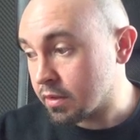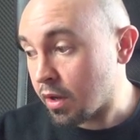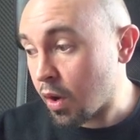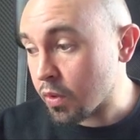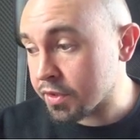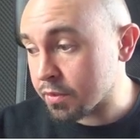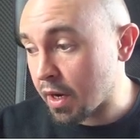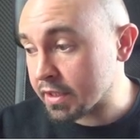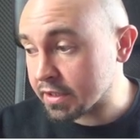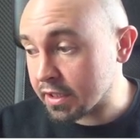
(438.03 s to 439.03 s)

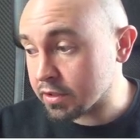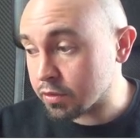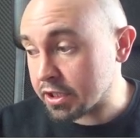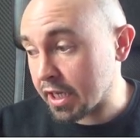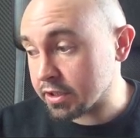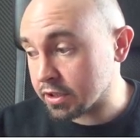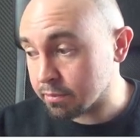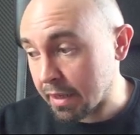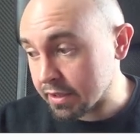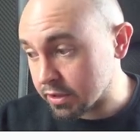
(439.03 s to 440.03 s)
Authorize Git Credential
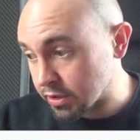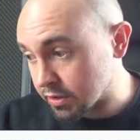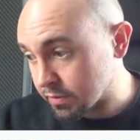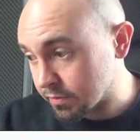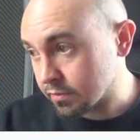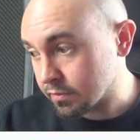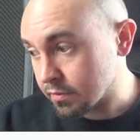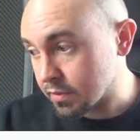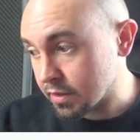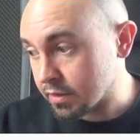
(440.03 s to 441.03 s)
Manager.
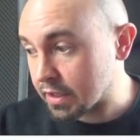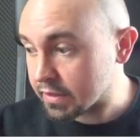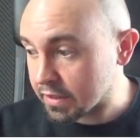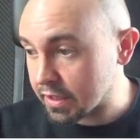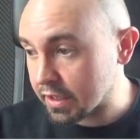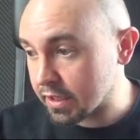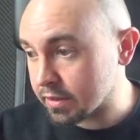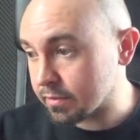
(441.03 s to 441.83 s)
Let's click it.